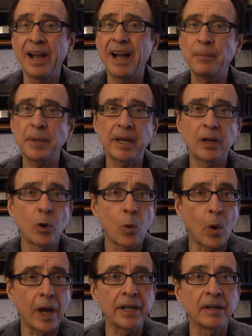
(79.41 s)
I'm getting
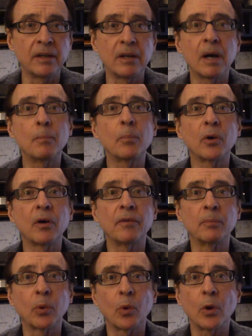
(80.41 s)
quite a number of
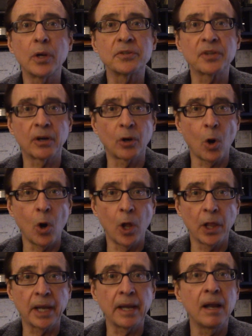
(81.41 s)
employees that are
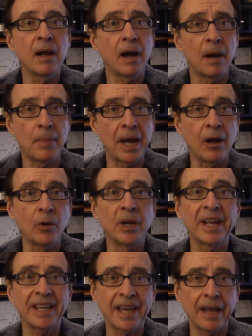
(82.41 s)
calling about,
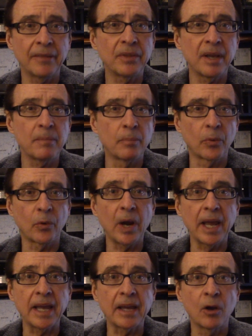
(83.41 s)
can they
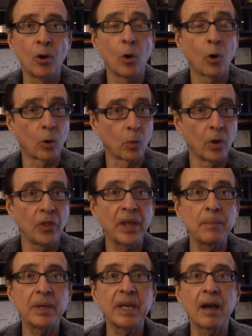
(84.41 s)
break or will they
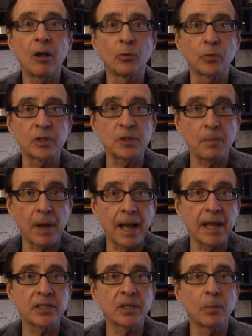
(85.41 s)
be held
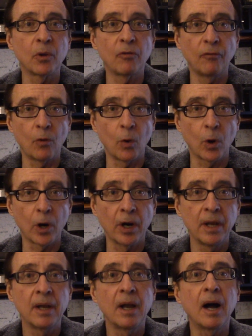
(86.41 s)
responsible for
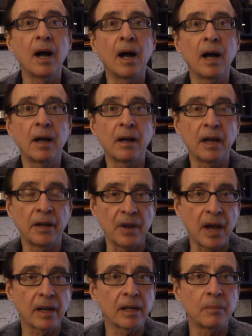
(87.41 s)
a
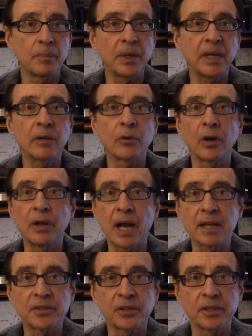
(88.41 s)
non-compete or a
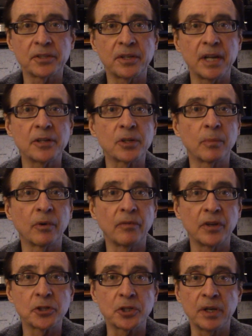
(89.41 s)
non-solicitation
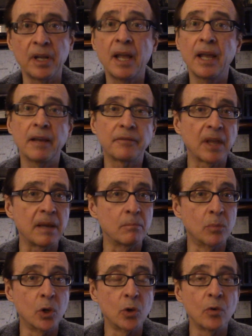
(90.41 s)
provision if they
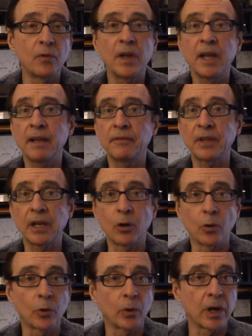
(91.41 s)
move, if they go
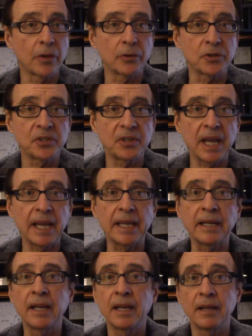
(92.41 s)
to another
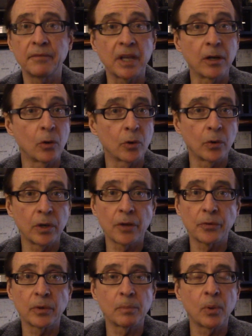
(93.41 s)
state, if they go to
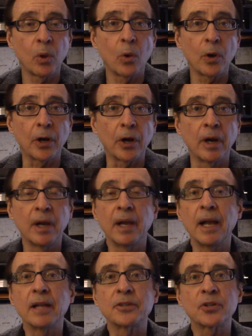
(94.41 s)
another employer.
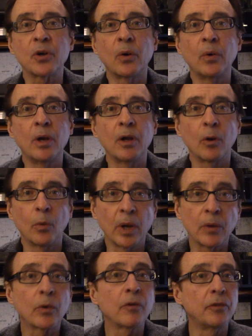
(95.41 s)
And so we
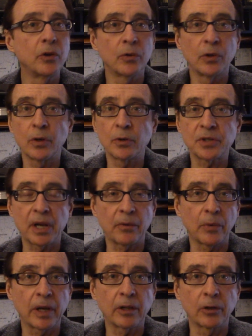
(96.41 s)
review those on a
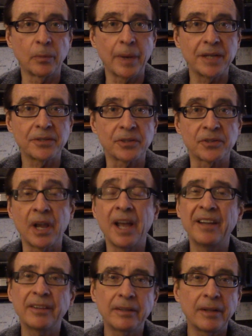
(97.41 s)
regular basis.
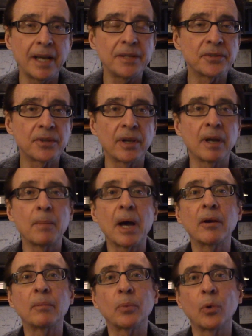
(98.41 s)
And the nice thing about
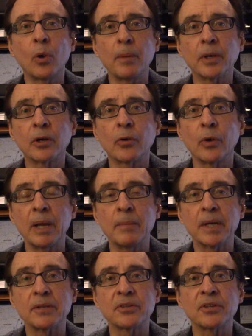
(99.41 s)
employment
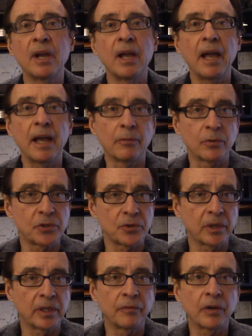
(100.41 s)
agreements and
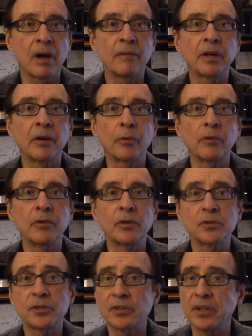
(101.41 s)
restrictive covenant
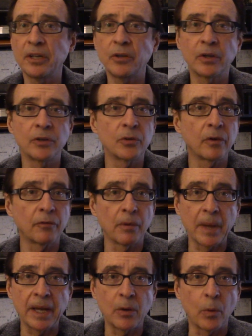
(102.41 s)
reviews is that you can do it from
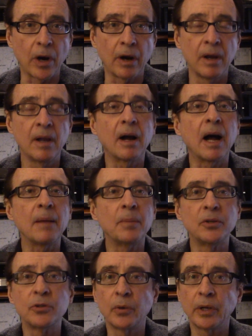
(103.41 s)
anywhere. I've
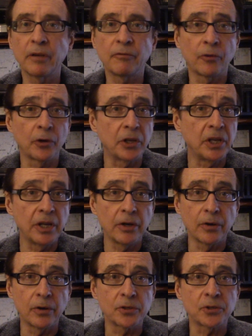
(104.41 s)
been doing it for
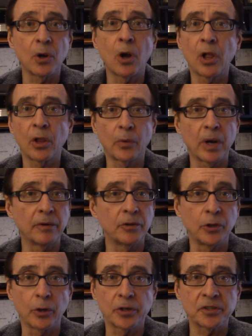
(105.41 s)
years all around New
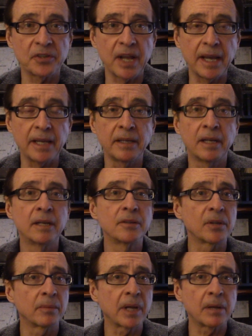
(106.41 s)
York State.
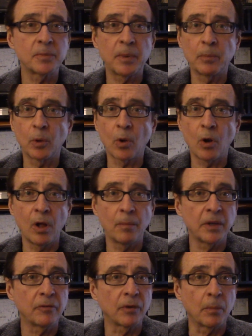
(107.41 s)
Sometimes people call
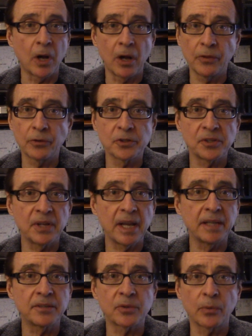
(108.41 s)
me from other
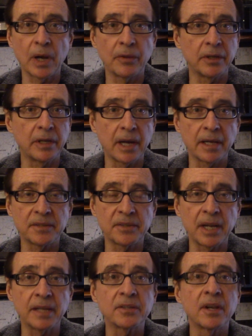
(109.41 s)
states around the United
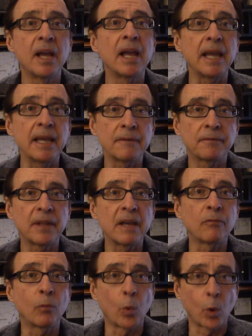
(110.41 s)
States. If
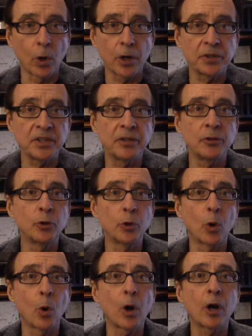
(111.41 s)
they've worked in New
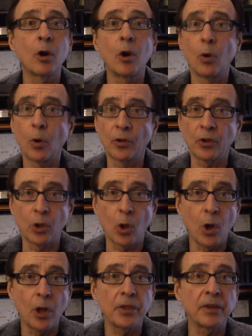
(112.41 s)
York or the
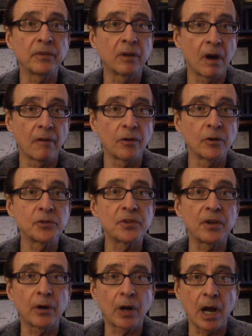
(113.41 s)
law that governs
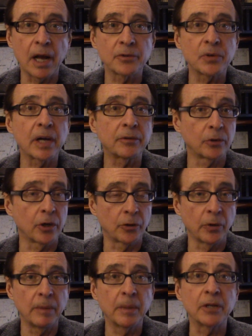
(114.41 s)
their contract or
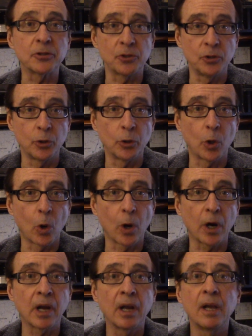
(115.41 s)
agreement is New
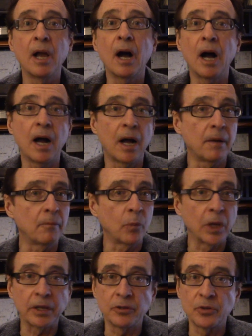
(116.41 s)
York,
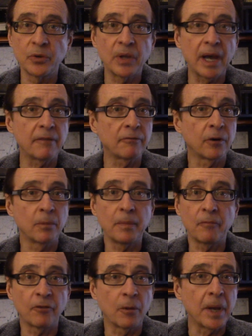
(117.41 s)
we can do that
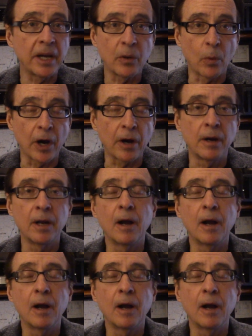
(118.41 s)
from anywhere.